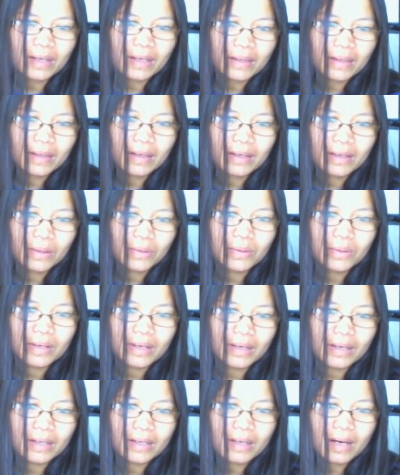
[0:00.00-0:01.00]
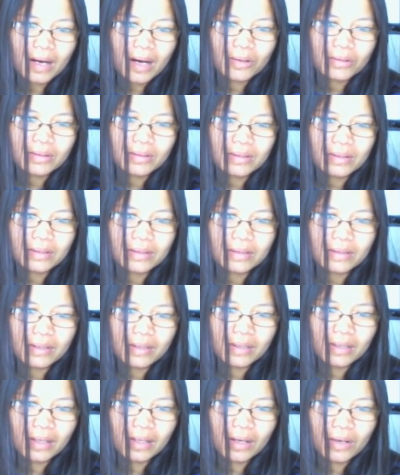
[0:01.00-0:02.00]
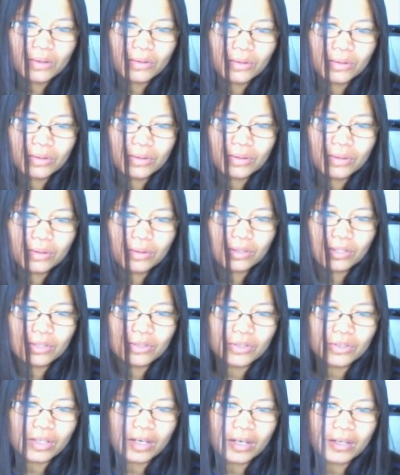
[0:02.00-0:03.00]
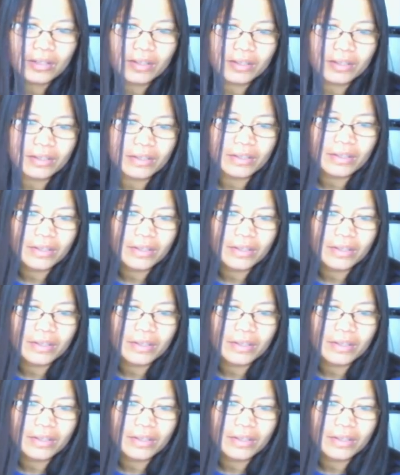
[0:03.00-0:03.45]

In the UK, houses are close to each other.